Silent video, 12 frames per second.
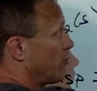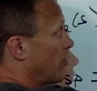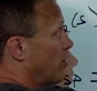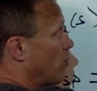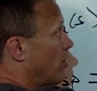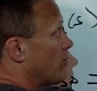
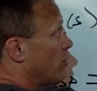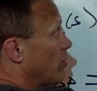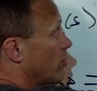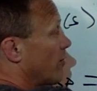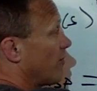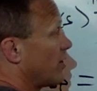0.1
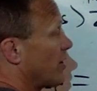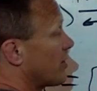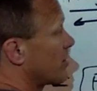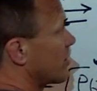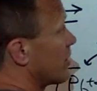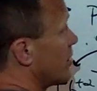molar of
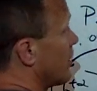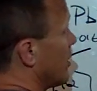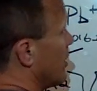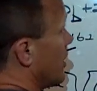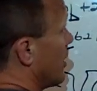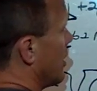this
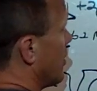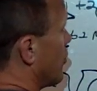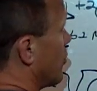and